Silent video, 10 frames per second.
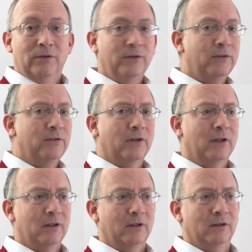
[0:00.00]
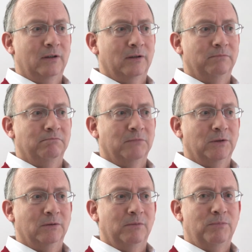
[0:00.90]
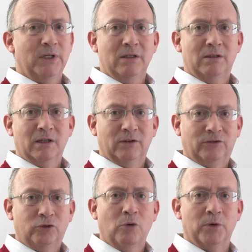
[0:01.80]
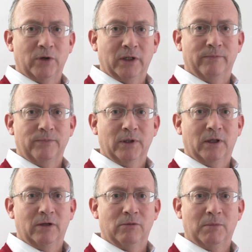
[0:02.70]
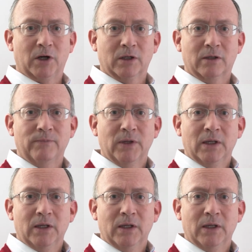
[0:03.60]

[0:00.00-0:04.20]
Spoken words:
This is a pretty kind of sobering remark.